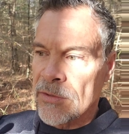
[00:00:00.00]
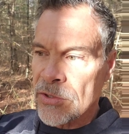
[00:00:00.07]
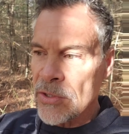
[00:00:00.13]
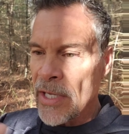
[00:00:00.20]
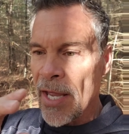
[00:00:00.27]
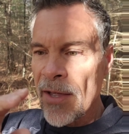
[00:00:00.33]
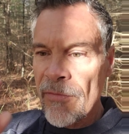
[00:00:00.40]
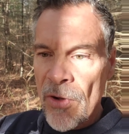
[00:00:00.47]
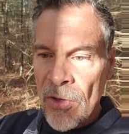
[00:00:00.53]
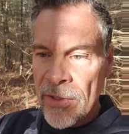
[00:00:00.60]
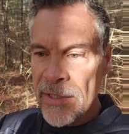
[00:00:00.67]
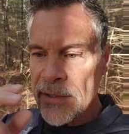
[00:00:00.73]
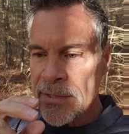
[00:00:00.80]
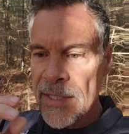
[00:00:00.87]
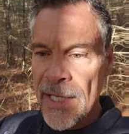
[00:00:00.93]
So you have all
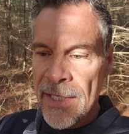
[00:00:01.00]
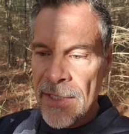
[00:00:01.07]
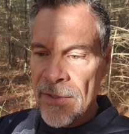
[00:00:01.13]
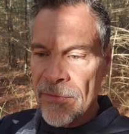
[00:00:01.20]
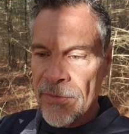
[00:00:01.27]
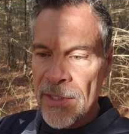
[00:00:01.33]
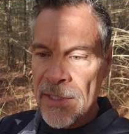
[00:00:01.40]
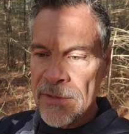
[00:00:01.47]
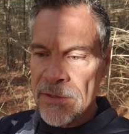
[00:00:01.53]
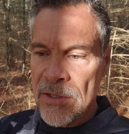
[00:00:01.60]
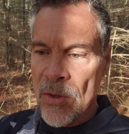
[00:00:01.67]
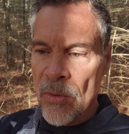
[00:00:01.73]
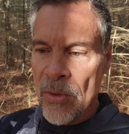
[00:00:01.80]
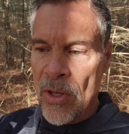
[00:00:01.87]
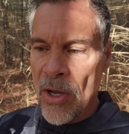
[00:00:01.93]
these negative things
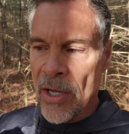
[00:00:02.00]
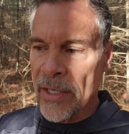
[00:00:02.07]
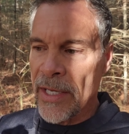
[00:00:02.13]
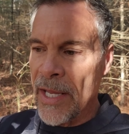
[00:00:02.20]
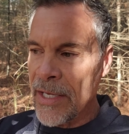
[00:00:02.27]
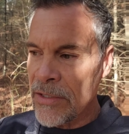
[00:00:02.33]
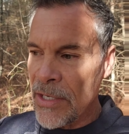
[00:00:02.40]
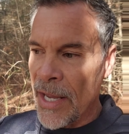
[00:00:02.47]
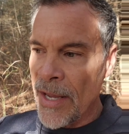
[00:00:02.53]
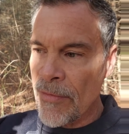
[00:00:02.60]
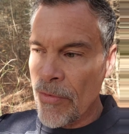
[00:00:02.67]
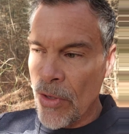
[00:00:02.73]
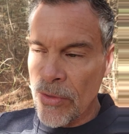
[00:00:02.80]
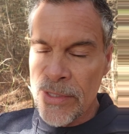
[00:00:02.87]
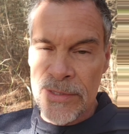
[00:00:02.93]
going on, and you
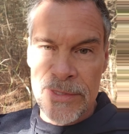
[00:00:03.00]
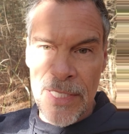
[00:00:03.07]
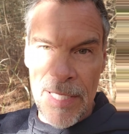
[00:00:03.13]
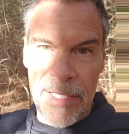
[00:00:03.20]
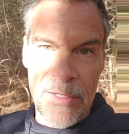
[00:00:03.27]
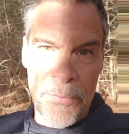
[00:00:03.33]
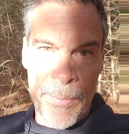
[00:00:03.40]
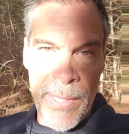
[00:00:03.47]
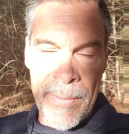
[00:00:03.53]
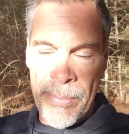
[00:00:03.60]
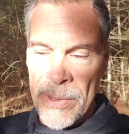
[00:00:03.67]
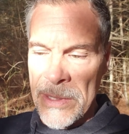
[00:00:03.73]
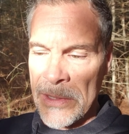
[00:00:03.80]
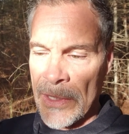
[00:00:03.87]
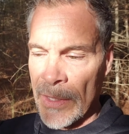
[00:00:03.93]
have all these negative
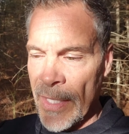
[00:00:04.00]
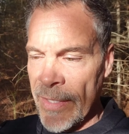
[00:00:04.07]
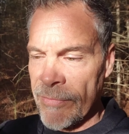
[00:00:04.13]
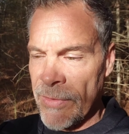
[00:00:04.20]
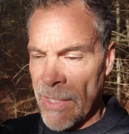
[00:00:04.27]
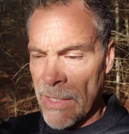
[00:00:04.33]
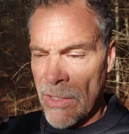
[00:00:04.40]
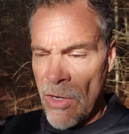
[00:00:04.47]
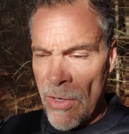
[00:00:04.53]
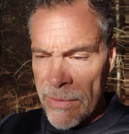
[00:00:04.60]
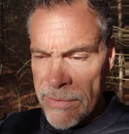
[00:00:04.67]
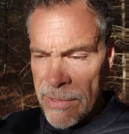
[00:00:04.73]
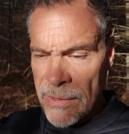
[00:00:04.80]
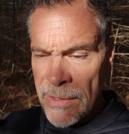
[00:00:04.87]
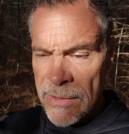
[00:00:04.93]
people in your life that are
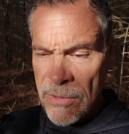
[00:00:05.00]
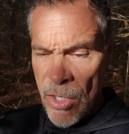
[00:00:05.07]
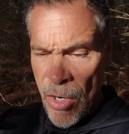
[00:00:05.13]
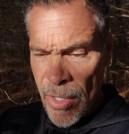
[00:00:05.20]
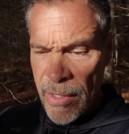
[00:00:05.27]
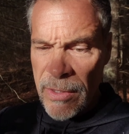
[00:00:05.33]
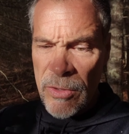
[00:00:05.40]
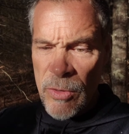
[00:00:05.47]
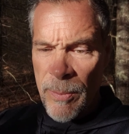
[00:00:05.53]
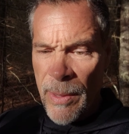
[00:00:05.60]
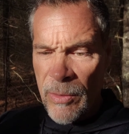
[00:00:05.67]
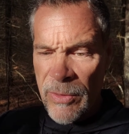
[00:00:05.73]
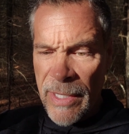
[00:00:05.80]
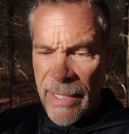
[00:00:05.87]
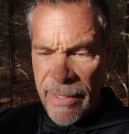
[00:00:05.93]
constantly talking to you
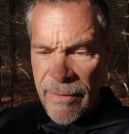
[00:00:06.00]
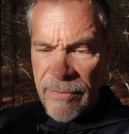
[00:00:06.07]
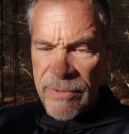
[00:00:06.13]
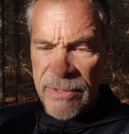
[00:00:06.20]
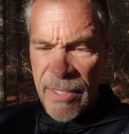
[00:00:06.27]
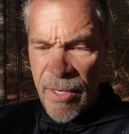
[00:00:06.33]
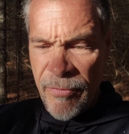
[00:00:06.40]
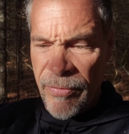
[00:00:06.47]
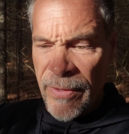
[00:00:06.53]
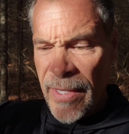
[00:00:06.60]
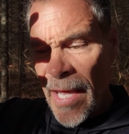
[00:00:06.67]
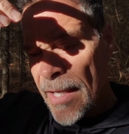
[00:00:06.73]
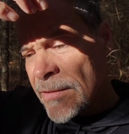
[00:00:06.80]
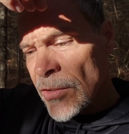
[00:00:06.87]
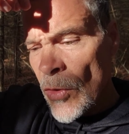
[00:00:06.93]
about negative stuff,
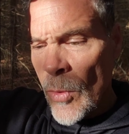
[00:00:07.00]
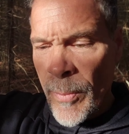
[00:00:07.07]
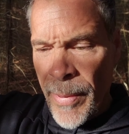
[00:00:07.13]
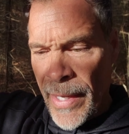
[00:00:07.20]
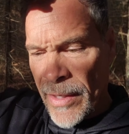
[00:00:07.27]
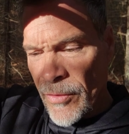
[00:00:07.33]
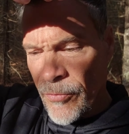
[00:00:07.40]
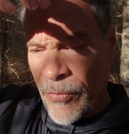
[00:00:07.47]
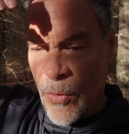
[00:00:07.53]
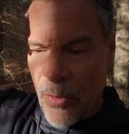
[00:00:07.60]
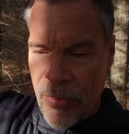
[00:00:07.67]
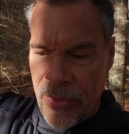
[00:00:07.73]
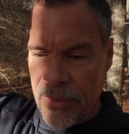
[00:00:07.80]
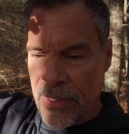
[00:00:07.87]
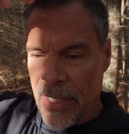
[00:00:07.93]
and that's going back and
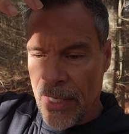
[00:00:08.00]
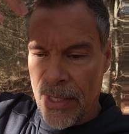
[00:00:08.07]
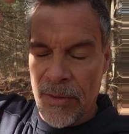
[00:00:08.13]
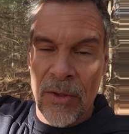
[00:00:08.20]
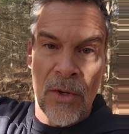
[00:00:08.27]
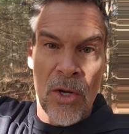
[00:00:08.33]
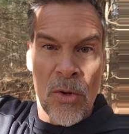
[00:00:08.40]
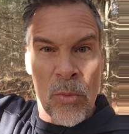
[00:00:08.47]
forth in your head.